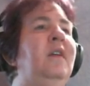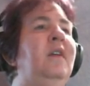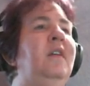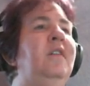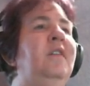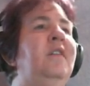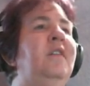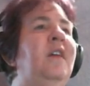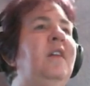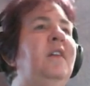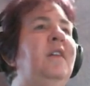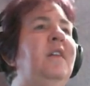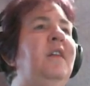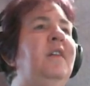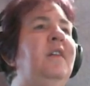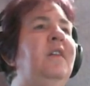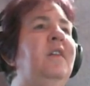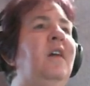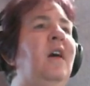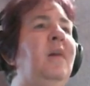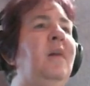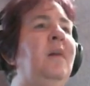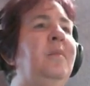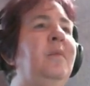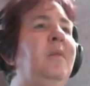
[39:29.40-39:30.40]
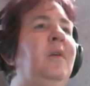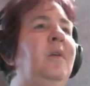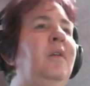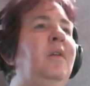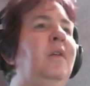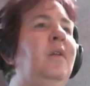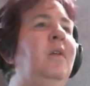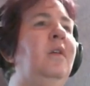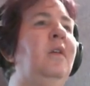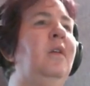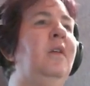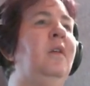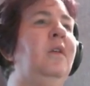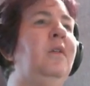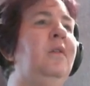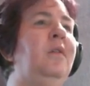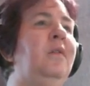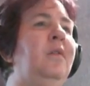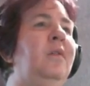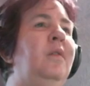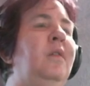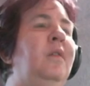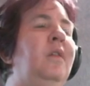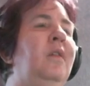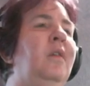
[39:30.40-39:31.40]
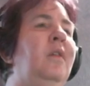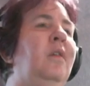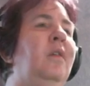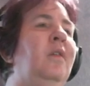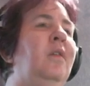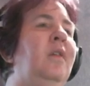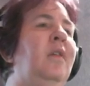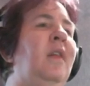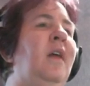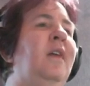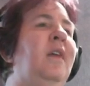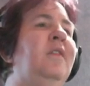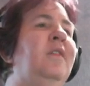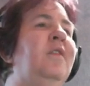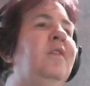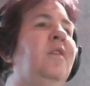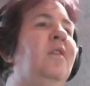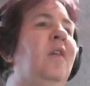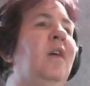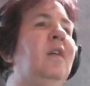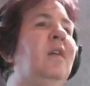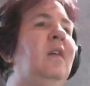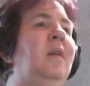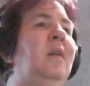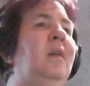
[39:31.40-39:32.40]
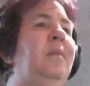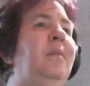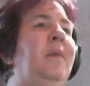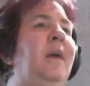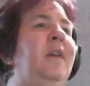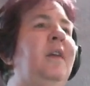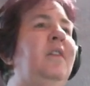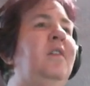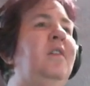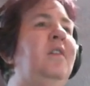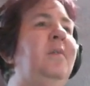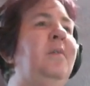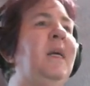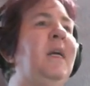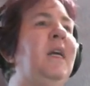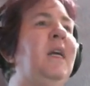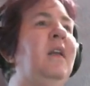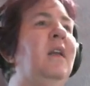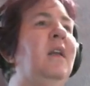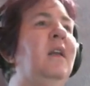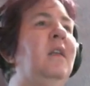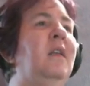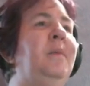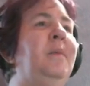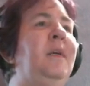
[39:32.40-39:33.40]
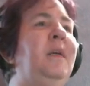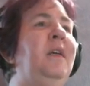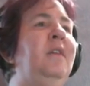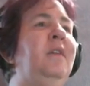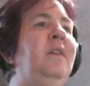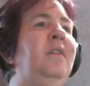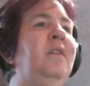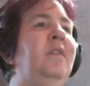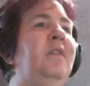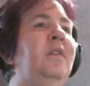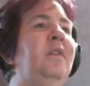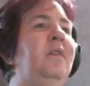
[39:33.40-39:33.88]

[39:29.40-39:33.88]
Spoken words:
set the top. That's correctly placed. Pick another piece.